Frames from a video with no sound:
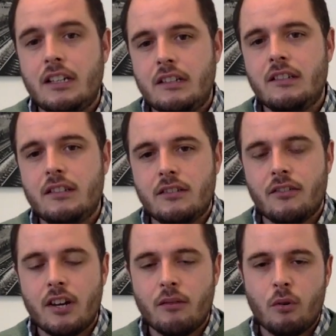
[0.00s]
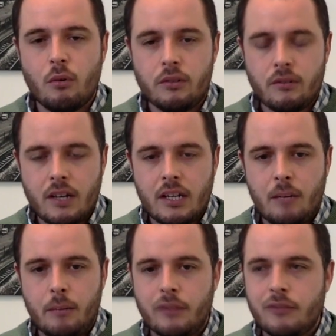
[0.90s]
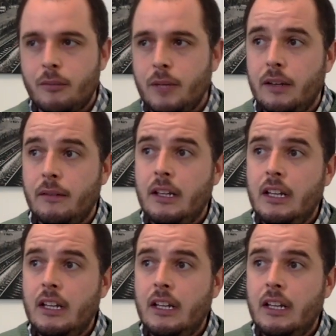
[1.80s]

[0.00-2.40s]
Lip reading: is this the right role and the right company for me?